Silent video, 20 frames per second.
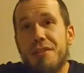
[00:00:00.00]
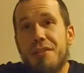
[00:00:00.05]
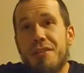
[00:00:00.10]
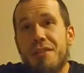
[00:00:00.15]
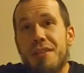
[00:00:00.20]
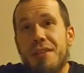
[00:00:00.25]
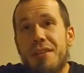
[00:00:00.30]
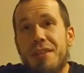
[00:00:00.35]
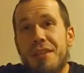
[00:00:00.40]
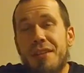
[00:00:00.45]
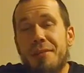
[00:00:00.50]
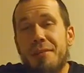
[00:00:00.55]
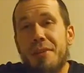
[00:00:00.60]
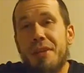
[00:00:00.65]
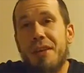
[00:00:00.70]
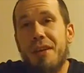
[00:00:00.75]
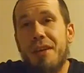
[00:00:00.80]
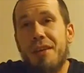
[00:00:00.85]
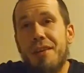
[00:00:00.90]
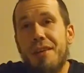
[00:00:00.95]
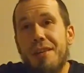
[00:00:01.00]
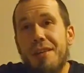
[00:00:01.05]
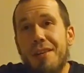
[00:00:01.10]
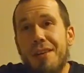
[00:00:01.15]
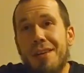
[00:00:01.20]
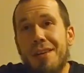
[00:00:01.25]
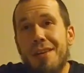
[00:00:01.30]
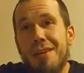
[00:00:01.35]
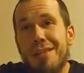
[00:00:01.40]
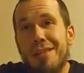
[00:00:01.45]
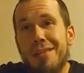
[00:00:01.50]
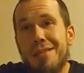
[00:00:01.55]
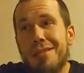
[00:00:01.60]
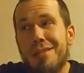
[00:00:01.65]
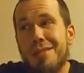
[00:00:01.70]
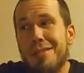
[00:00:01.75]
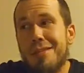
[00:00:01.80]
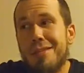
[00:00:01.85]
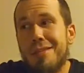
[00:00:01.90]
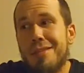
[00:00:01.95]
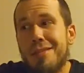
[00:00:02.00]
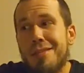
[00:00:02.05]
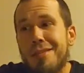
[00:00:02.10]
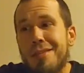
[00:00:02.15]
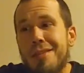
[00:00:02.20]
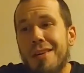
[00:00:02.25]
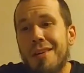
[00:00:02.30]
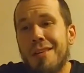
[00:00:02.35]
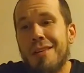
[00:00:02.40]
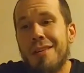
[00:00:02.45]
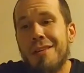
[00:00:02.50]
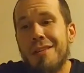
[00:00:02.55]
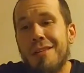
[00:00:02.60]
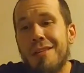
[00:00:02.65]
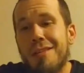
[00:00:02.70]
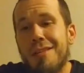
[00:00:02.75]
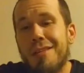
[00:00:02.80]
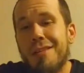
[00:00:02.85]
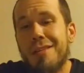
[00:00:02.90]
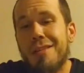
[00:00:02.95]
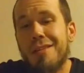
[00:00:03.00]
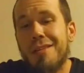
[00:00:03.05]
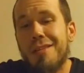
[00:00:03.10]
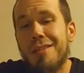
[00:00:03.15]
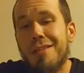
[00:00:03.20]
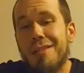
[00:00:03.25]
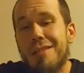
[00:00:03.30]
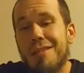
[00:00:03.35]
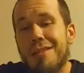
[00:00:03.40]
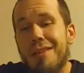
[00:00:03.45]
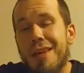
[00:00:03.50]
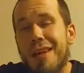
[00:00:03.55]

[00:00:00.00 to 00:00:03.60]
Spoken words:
Need to get me a another